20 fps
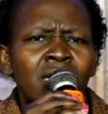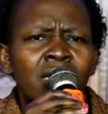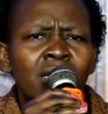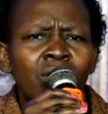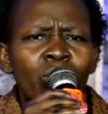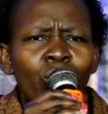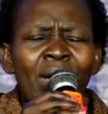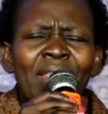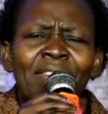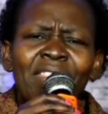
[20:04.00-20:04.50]

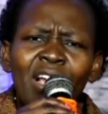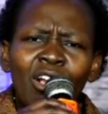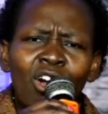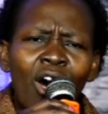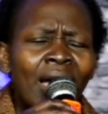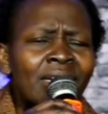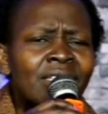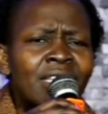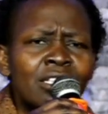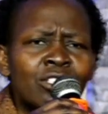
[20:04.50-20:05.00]
When they
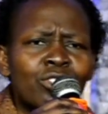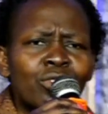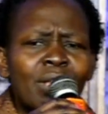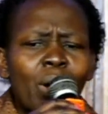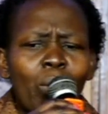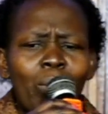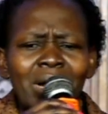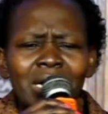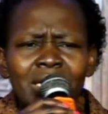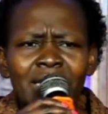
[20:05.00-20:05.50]
got into the
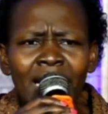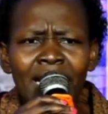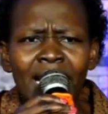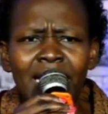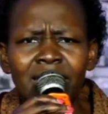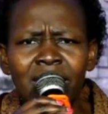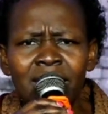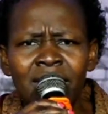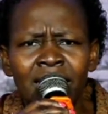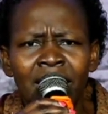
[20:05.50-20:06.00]

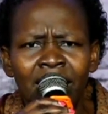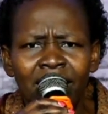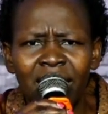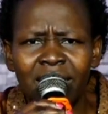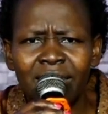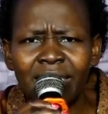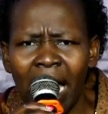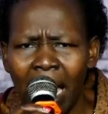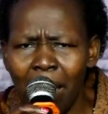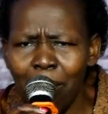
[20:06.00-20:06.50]
wilderness, the
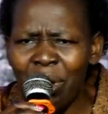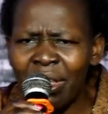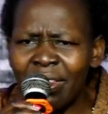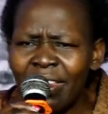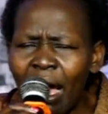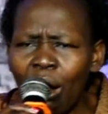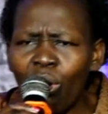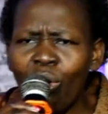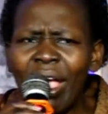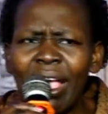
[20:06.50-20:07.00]
time when
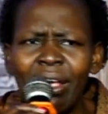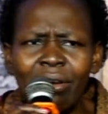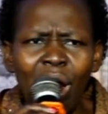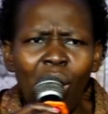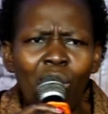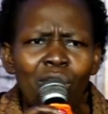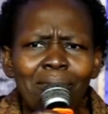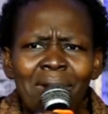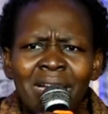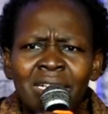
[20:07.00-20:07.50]
they are going
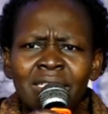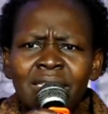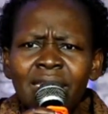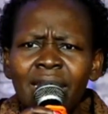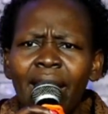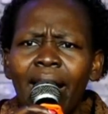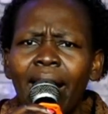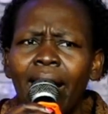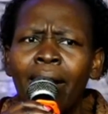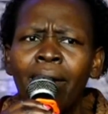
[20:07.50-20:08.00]
round Mount
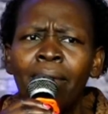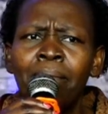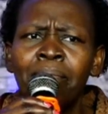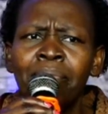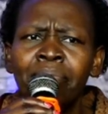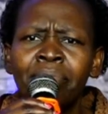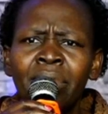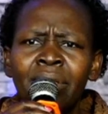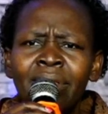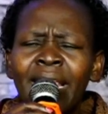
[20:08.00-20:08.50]
Seir,
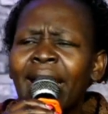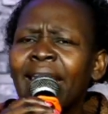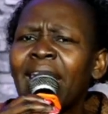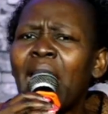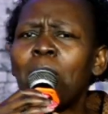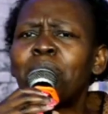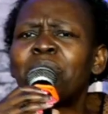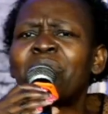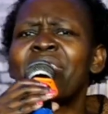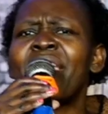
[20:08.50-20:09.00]
they
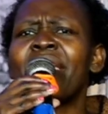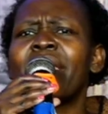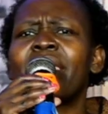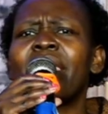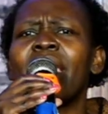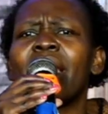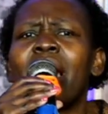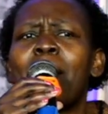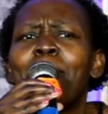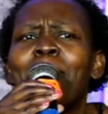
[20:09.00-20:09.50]
kept
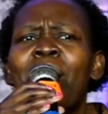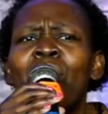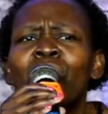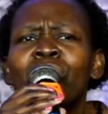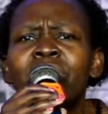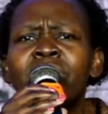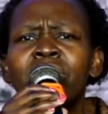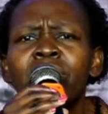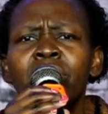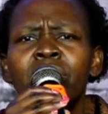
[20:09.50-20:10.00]
thinking
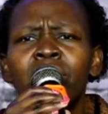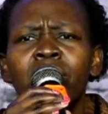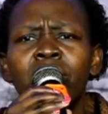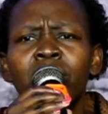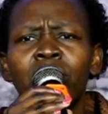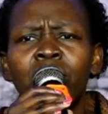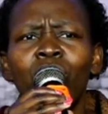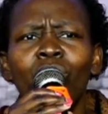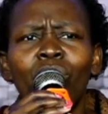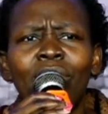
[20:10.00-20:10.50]
about
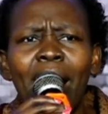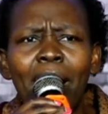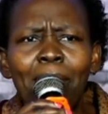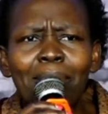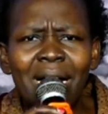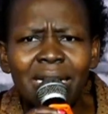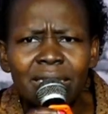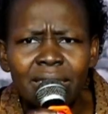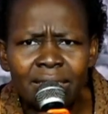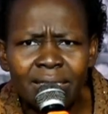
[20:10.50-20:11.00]

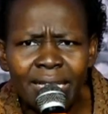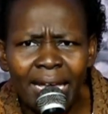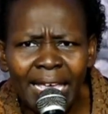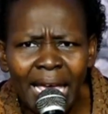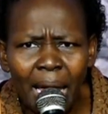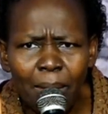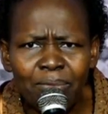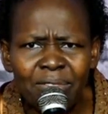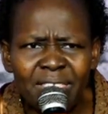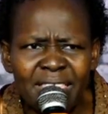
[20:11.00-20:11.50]
cucumbers. They
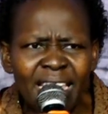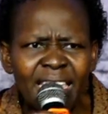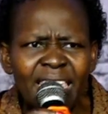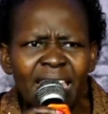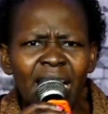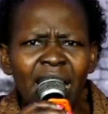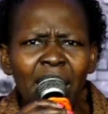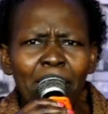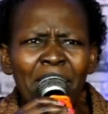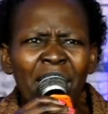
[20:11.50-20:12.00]
kept
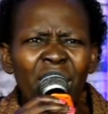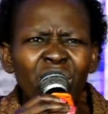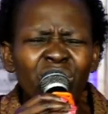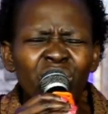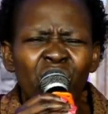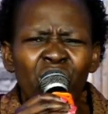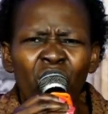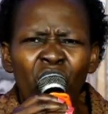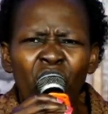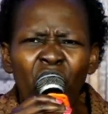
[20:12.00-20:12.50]
thinking about
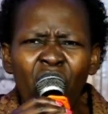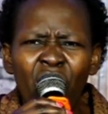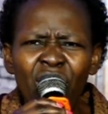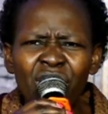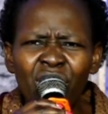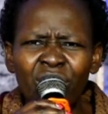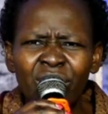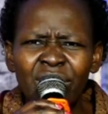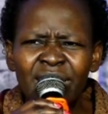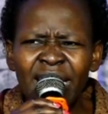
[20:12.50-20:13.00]

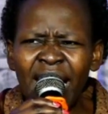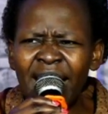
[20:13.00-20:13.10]
onions.